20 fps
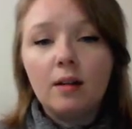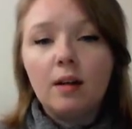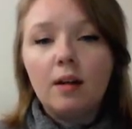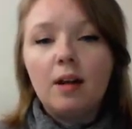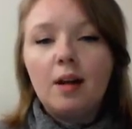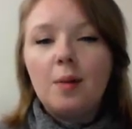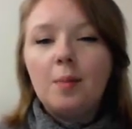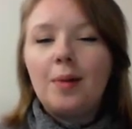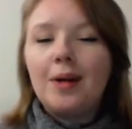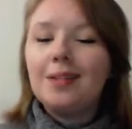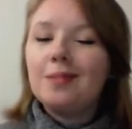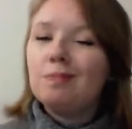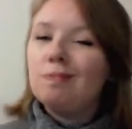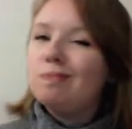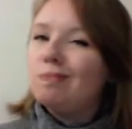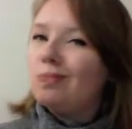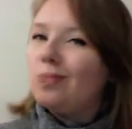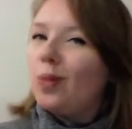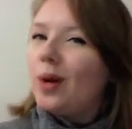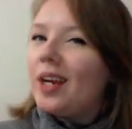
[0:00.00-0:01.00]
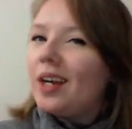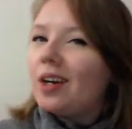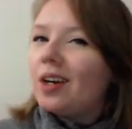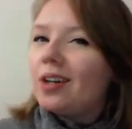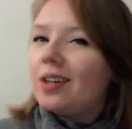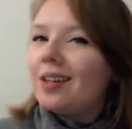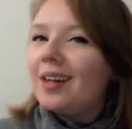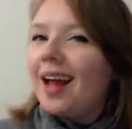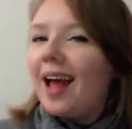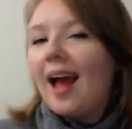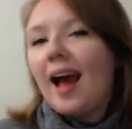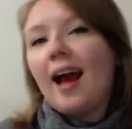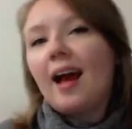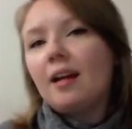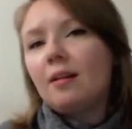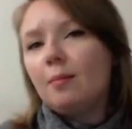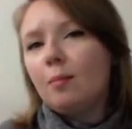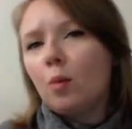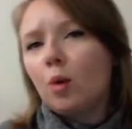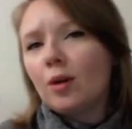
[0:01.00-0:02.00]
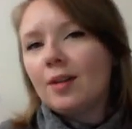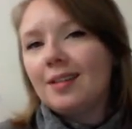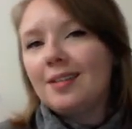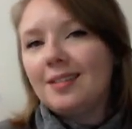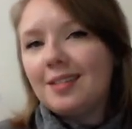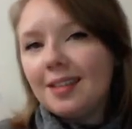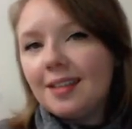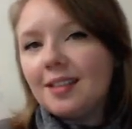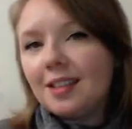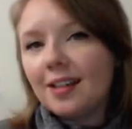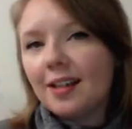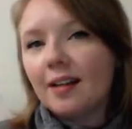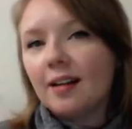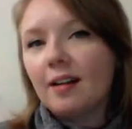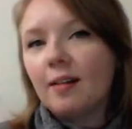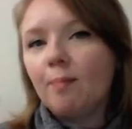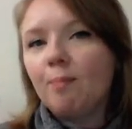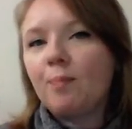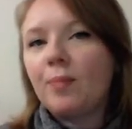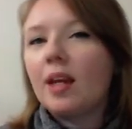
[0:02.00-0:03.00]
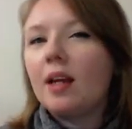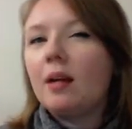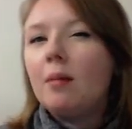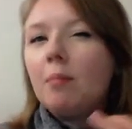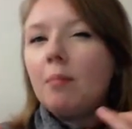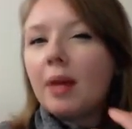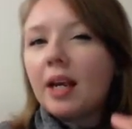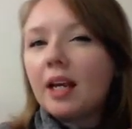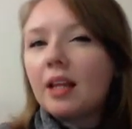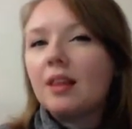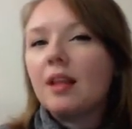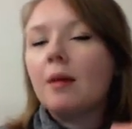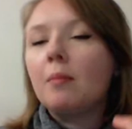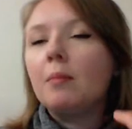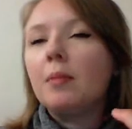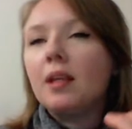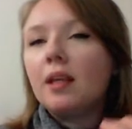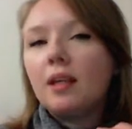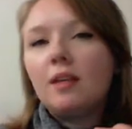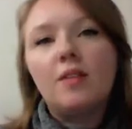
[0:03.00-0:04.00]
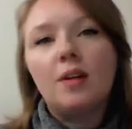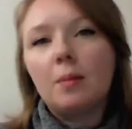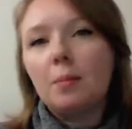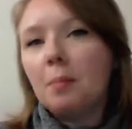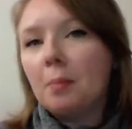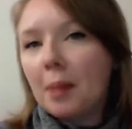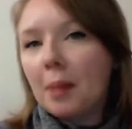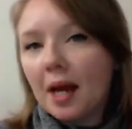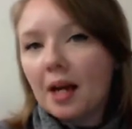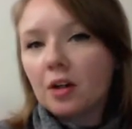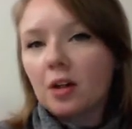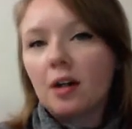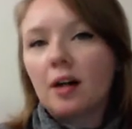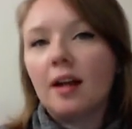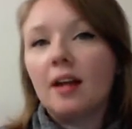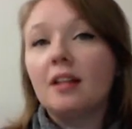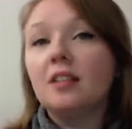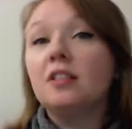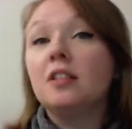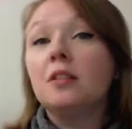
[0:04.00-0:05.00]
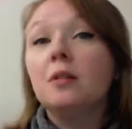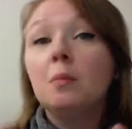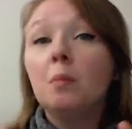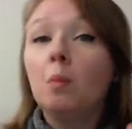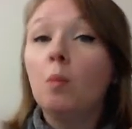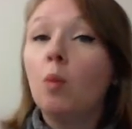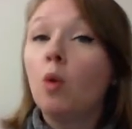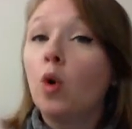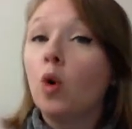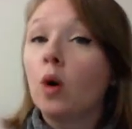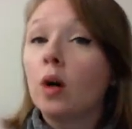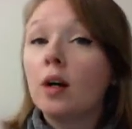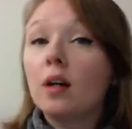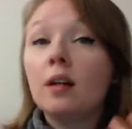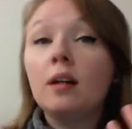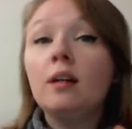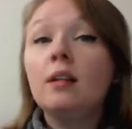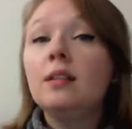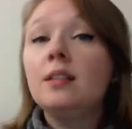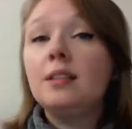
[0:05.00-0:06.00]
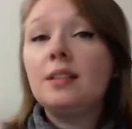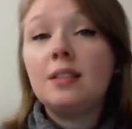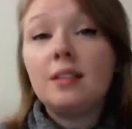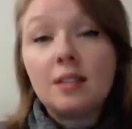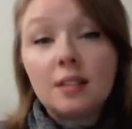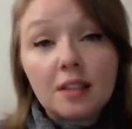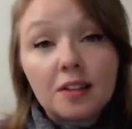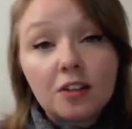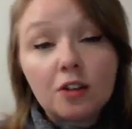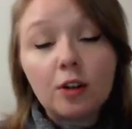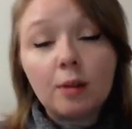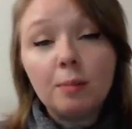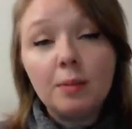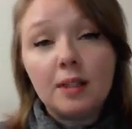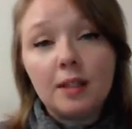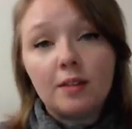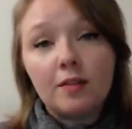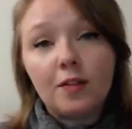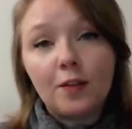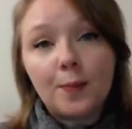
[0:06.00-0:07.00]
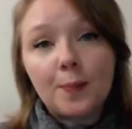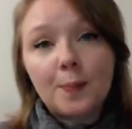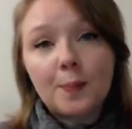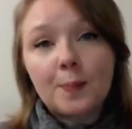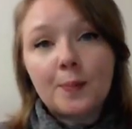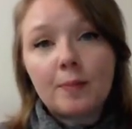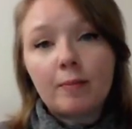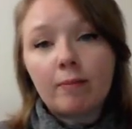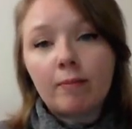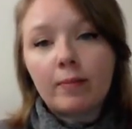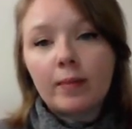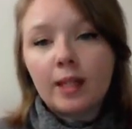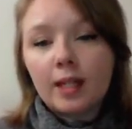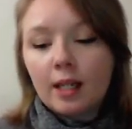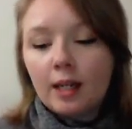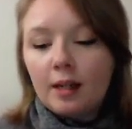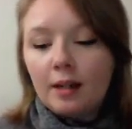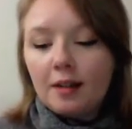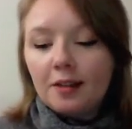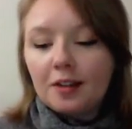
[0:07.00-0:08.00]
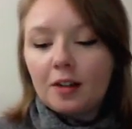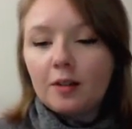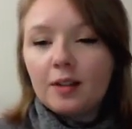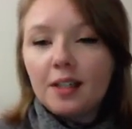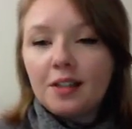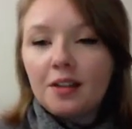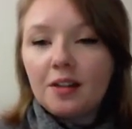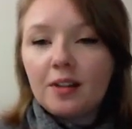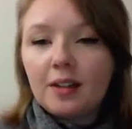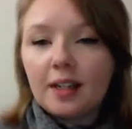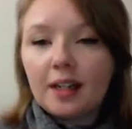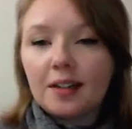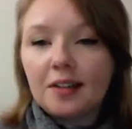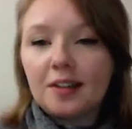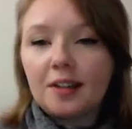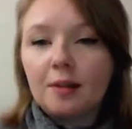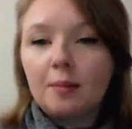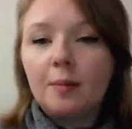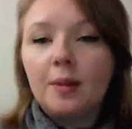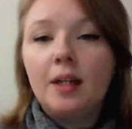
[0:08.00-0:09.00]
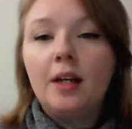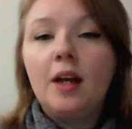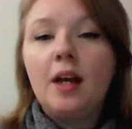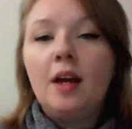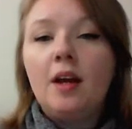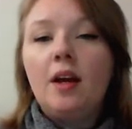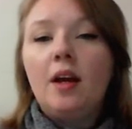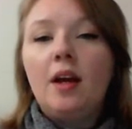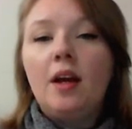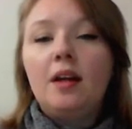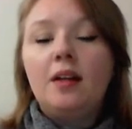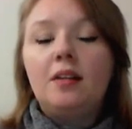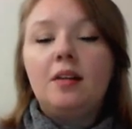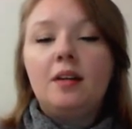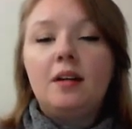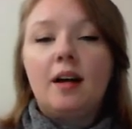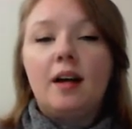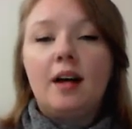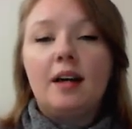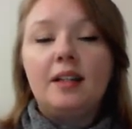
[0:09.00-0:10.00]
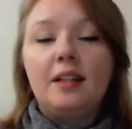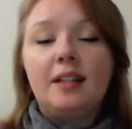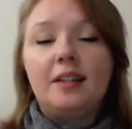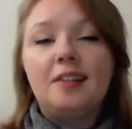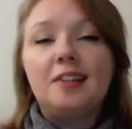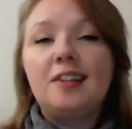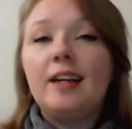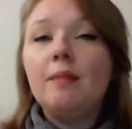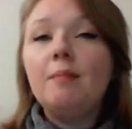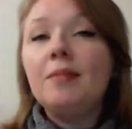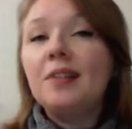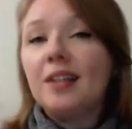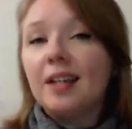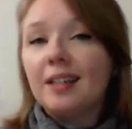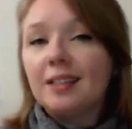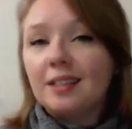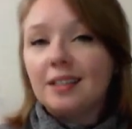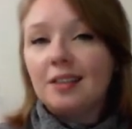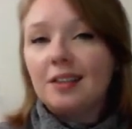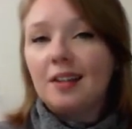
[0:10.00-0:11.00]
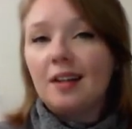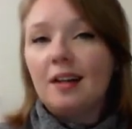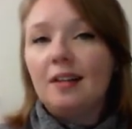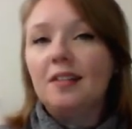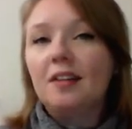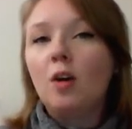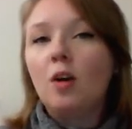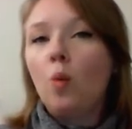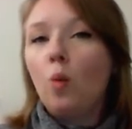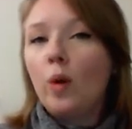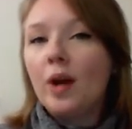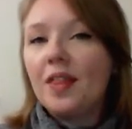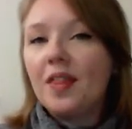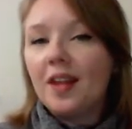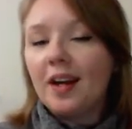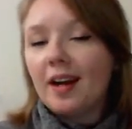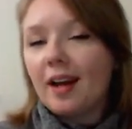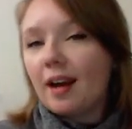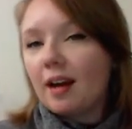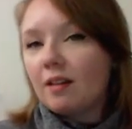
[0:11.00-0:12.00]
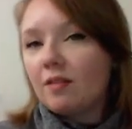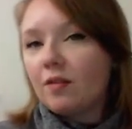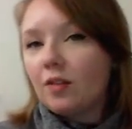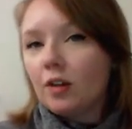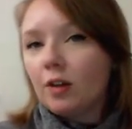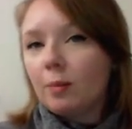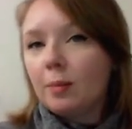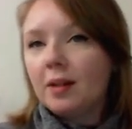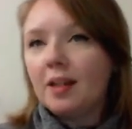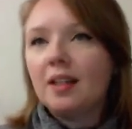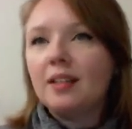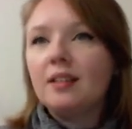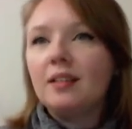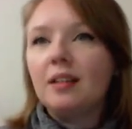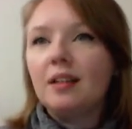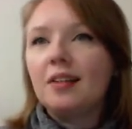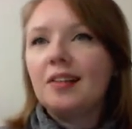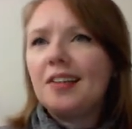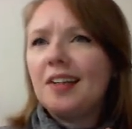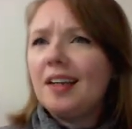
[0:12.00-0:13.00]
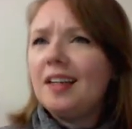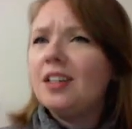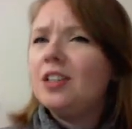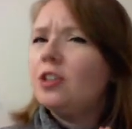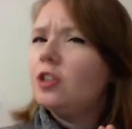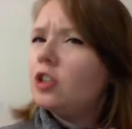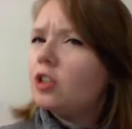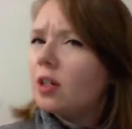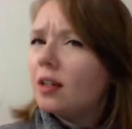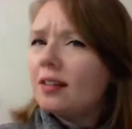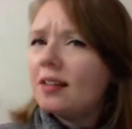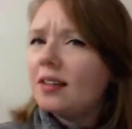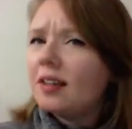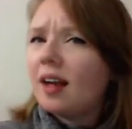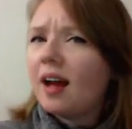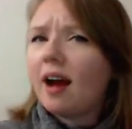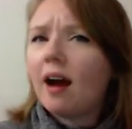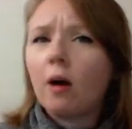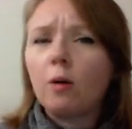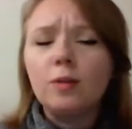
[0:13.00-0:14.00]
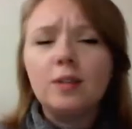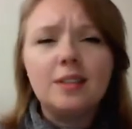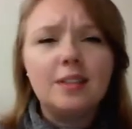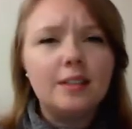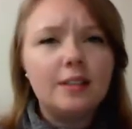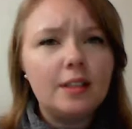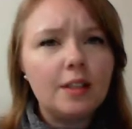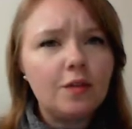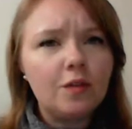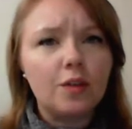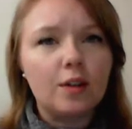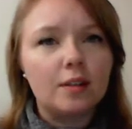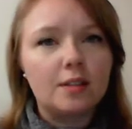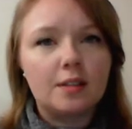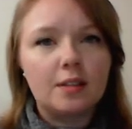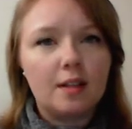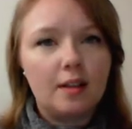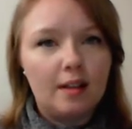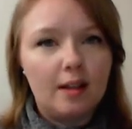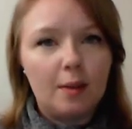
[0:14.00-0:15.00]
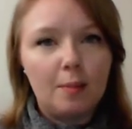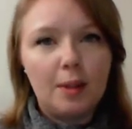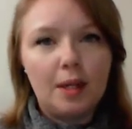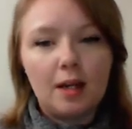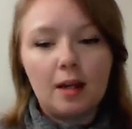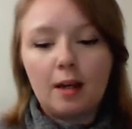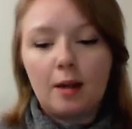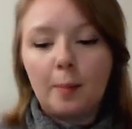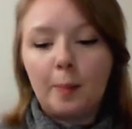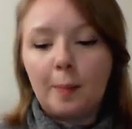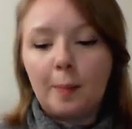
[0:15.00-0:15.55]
but we could add more detail and make them even better and more descriptive. So let's look at some these same sentences with an adverb and see just how different they become.